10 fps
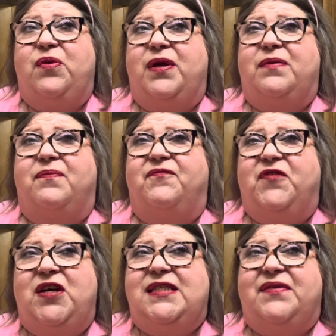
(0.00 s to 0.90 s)
and
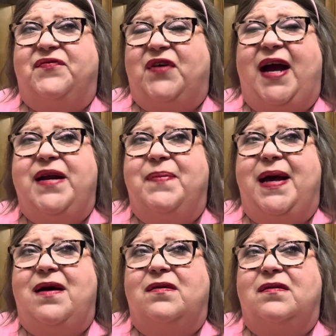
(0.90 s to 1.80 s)
fuss and fight
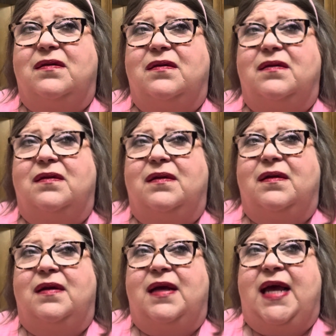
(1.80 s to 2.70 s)
about,
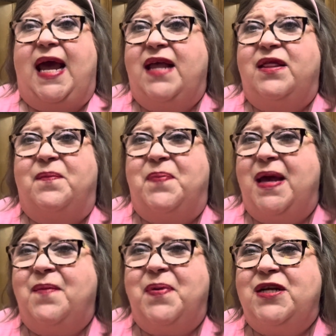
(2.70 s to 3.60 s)
in the
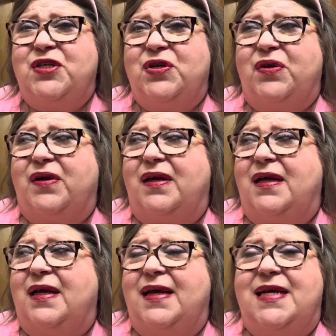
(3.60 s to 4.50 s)
big picture,
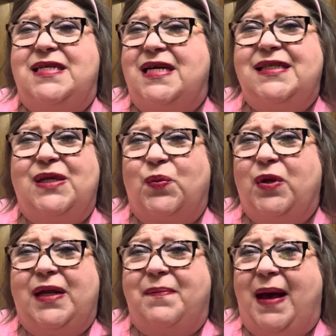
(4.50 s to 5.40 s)
it doesn't
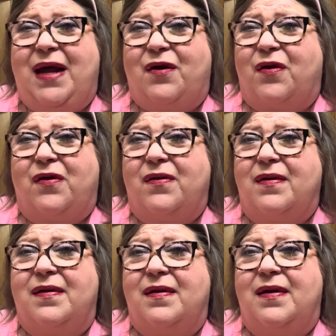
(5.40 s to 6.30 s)
really matter.
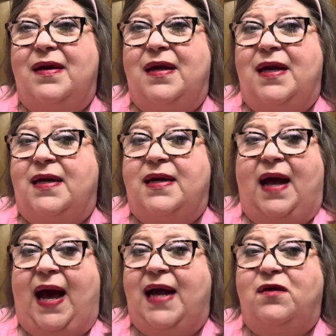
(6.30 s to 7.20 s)
Now,
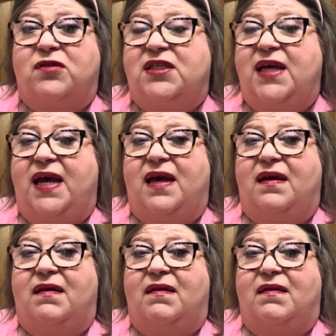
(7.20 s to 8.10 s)
I don't
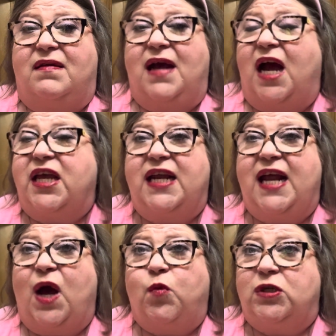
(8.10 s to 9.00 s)
say not get
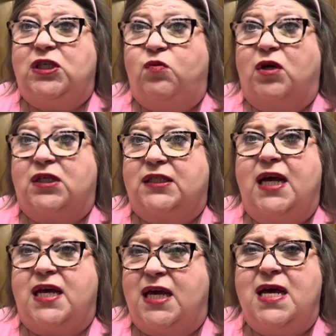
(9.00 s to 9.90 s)
out what you want to
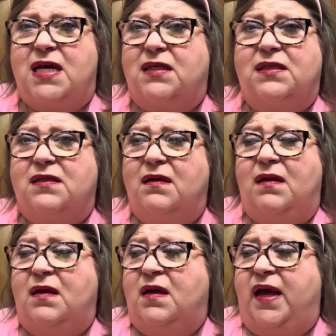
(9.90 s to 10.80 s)
say. Yes.
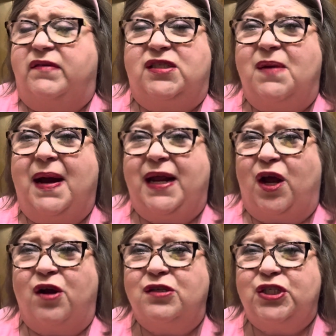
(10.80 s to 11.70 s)
If somebody
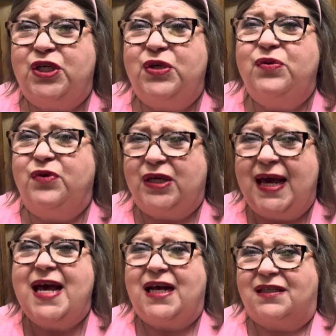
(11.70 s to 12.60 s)
hurts you,
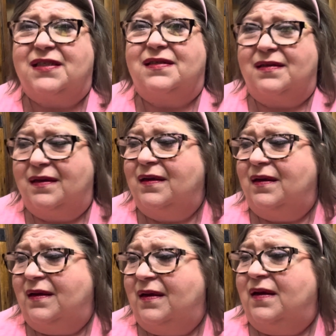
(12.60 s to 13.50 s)
yes.
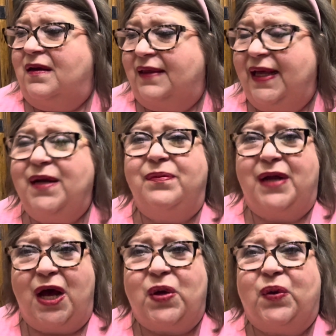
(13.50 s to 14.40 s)
Let them
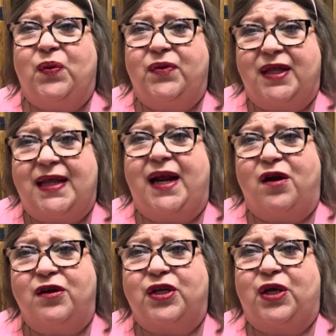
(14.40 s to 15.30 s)
know that they
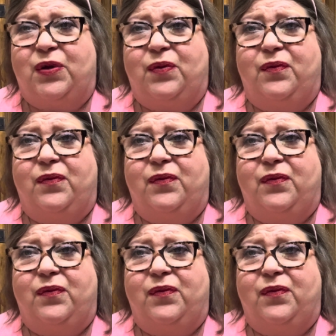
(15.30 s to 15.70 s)
hurt you.